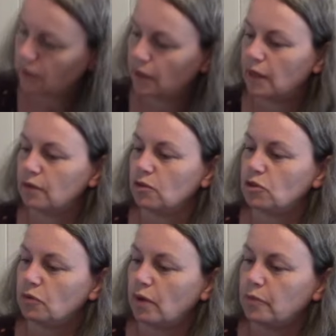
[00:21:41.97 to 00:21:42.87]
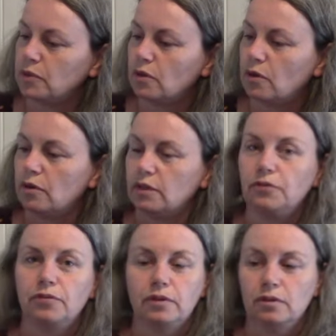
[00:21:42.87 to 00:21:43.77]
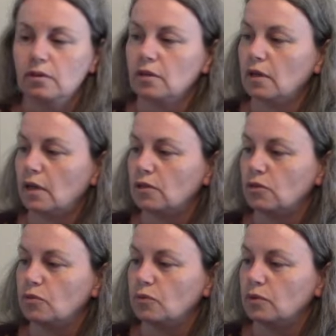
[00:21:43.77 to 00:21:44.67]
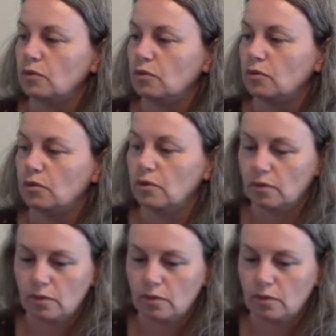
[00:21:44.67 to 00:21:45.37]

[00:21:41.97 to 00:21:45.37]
And the stripes are different. I just wanted to,